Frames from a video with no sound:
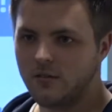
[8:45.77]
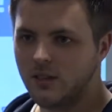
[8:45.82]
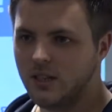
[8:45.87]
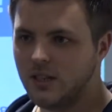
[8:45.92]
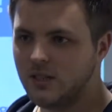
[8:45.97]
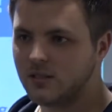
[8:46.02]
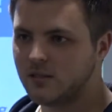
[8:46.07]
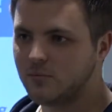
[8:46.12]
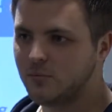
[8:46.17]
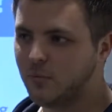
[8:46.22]

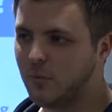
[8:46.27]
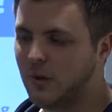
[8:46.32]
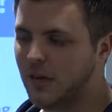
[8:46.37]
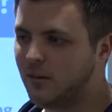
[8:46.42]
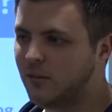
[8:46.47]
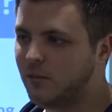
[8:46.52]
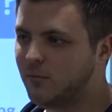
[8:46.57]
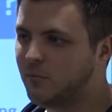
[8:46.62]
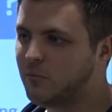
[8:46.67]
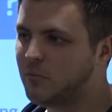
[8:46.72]
He's
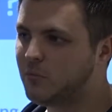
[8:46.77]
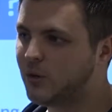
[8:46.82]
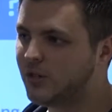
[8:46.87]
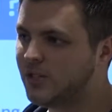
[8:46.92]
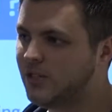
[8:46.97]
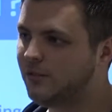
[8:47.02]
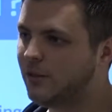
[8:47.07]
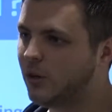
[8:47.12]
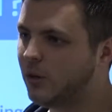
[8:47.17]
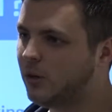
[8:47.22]
been
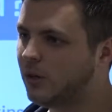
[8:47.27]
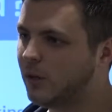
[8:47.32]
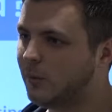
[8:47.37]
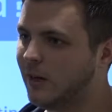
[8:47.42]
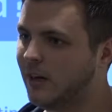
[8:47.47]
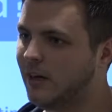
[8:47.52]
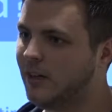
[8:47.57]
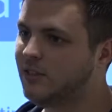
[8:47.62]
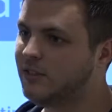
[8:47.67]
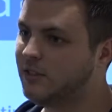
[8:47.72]
pretty vocal
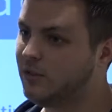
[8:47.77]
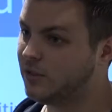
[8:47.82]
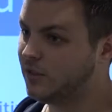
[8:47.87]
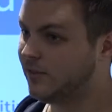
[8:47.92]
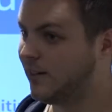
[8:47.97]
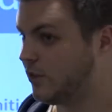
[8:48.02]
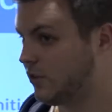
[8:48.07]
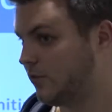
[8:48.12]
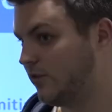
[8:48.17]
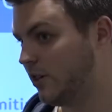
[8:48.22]
about his use of
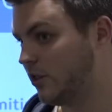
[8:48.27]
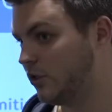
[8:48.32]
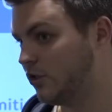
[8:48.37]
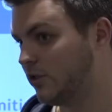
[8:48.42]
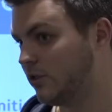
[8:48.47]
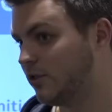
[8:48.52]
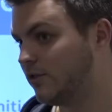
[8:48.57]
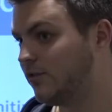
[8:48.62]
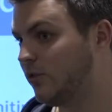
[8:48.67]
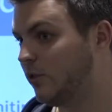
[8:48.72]
Azure
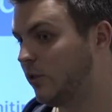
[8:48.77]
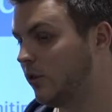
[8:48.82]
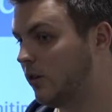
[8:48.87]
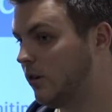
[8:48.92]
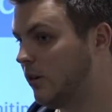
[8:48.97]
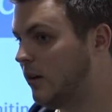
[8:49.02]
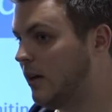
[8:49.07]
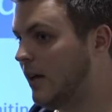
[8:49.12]
Functions for